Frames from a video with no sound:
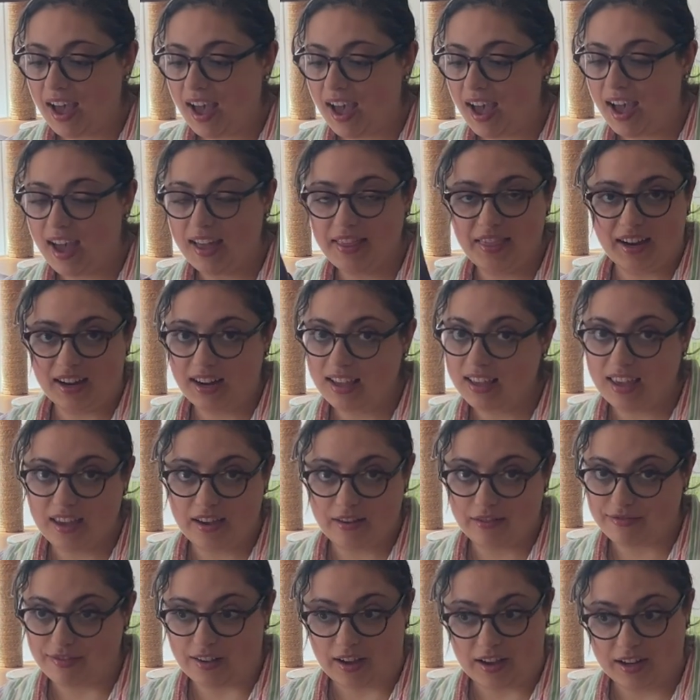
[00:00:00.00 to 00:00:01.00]
and that I
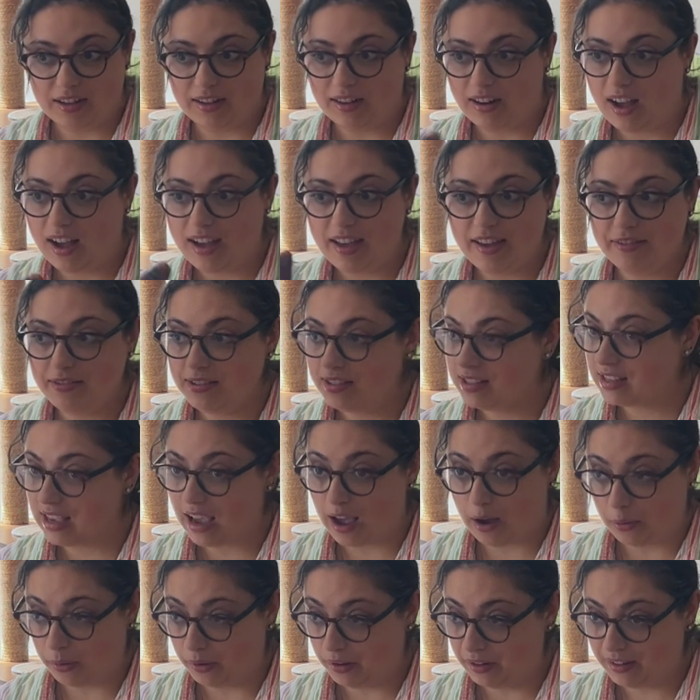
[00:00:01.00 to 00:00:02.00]
can't find. I have
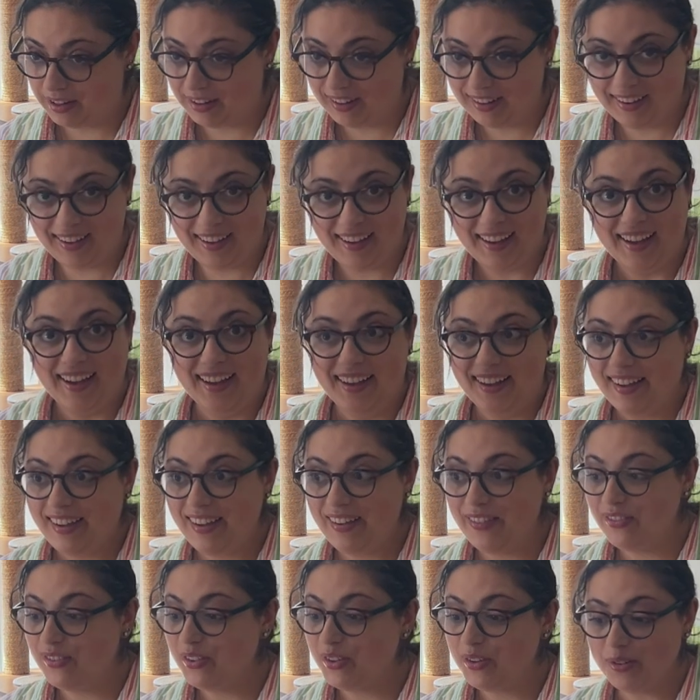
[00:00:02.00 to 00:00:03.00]
scoured.
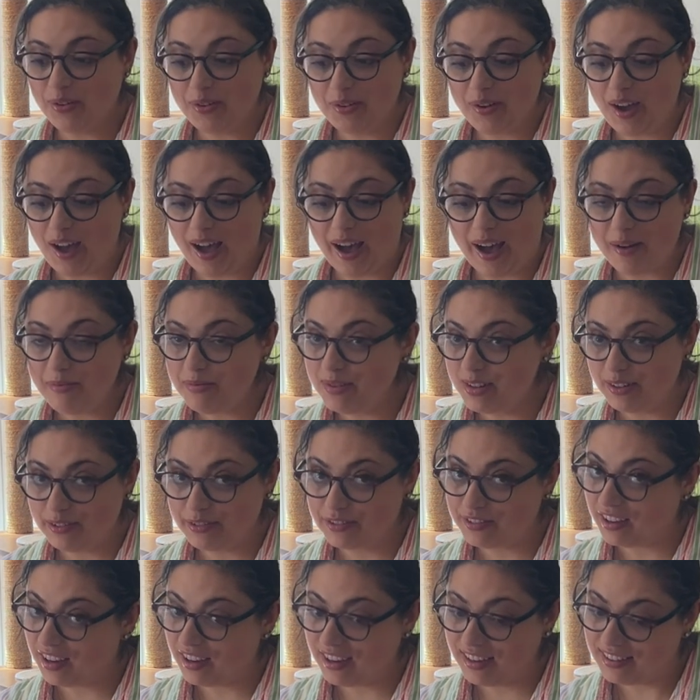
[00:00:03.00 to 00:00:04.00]
If you happen to
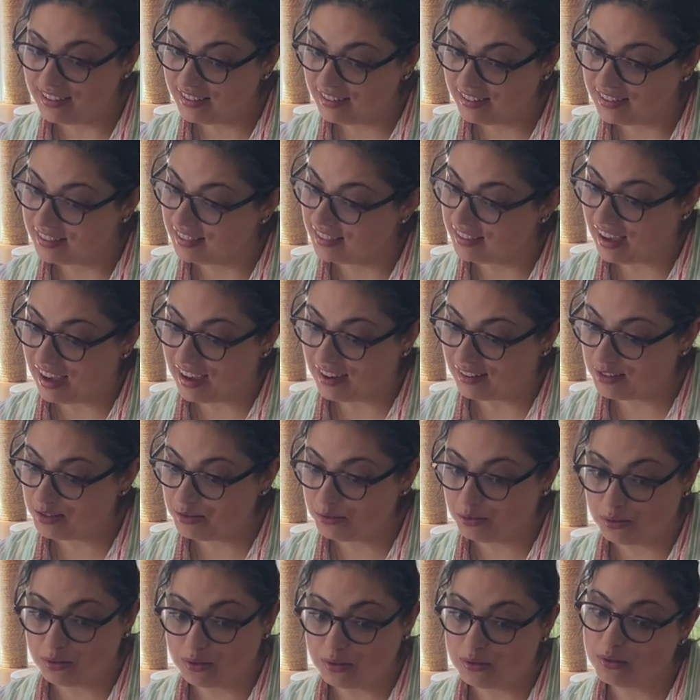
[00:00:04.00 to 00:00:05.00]
find the
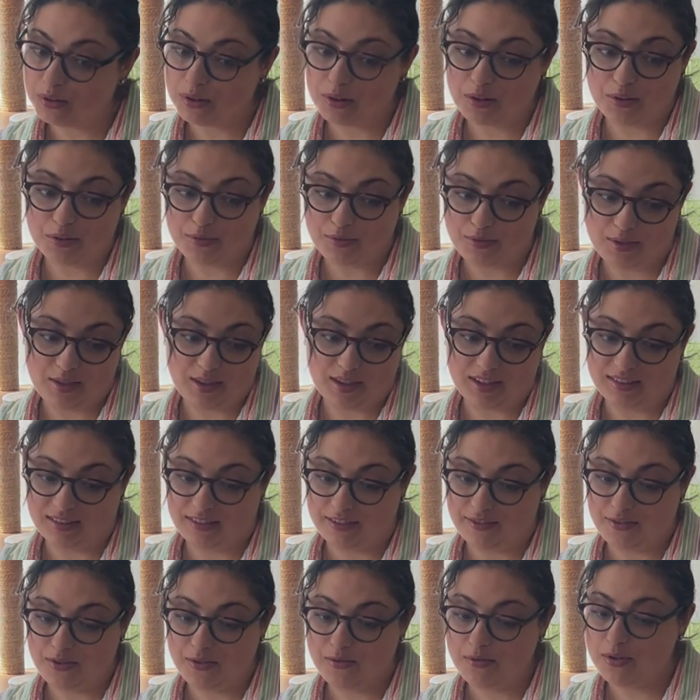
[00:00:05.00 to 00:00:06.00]
actual tutorial for this,
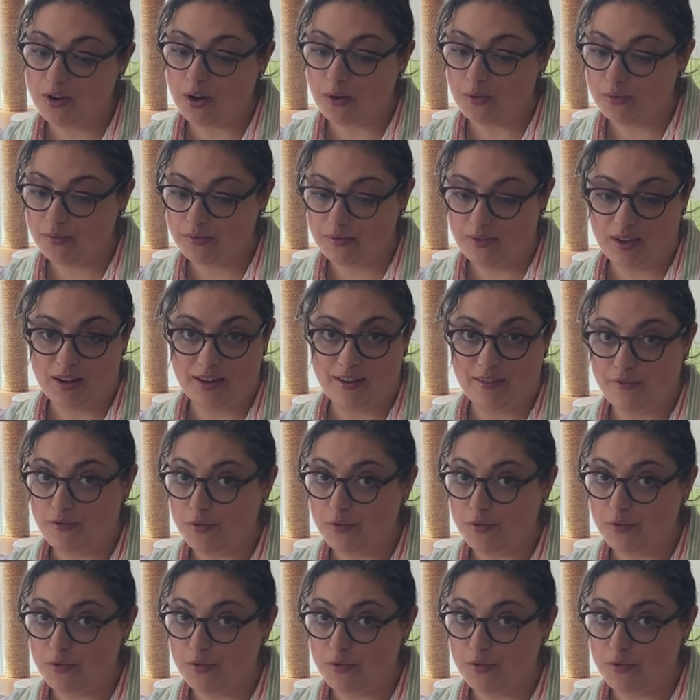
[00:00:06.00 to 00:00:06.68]
if you know of it, if